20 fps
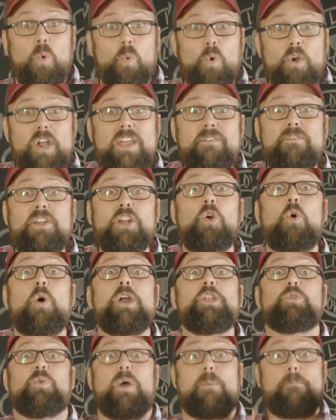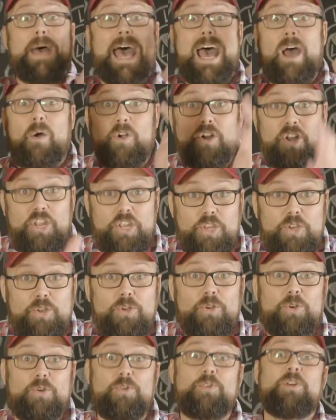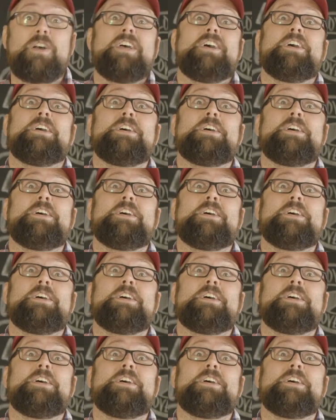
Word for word: we're even going to empower you